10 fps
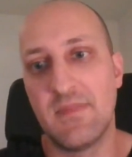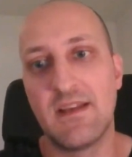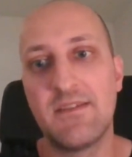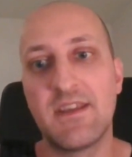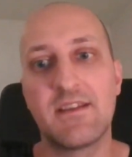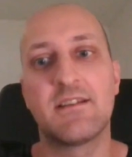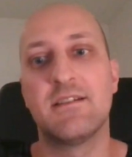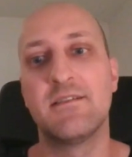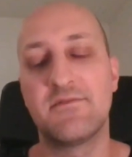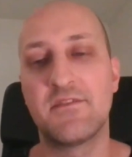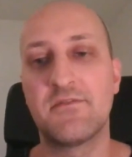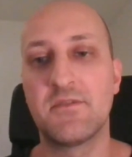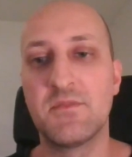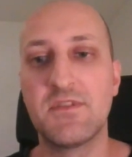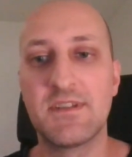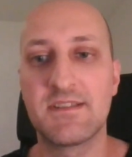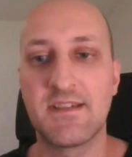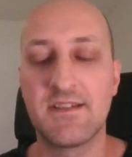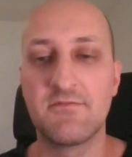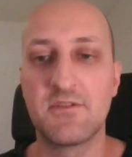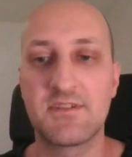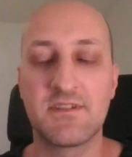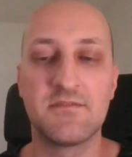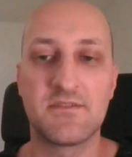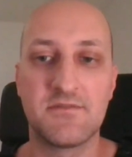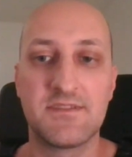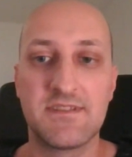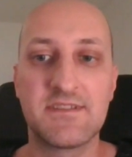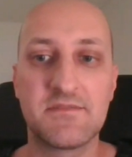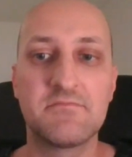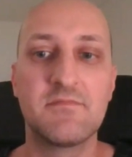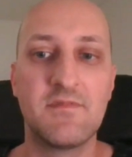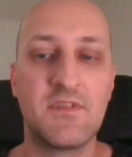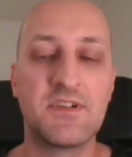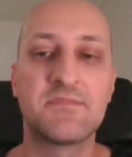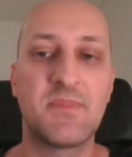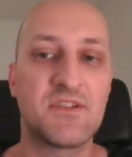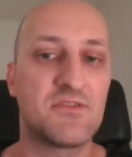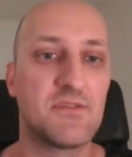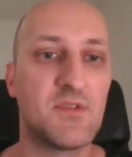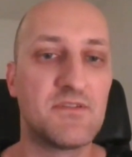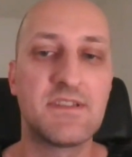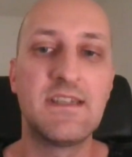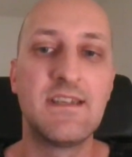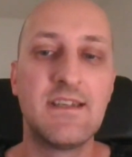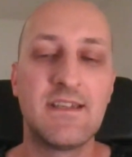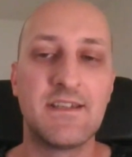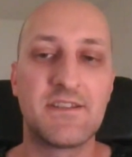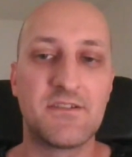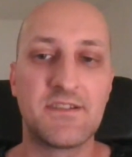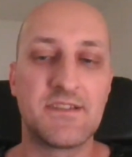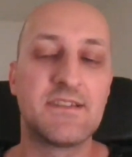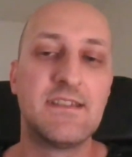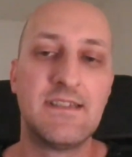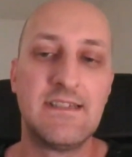a living from doing this kind of work. So this is very special about æternity.